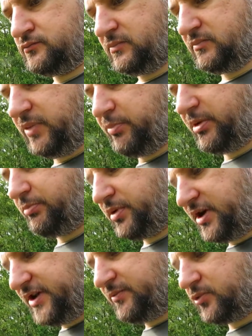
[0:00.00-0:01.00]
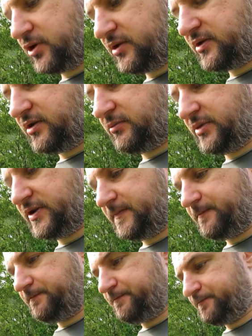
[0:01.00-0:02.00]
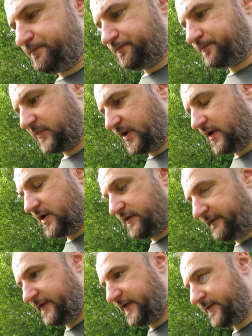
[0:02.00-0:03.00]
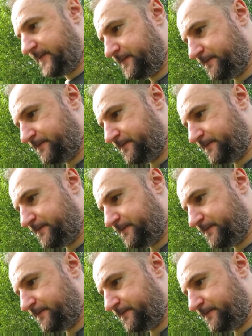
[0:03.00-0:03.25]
And people played Mortal Kombat and loved it.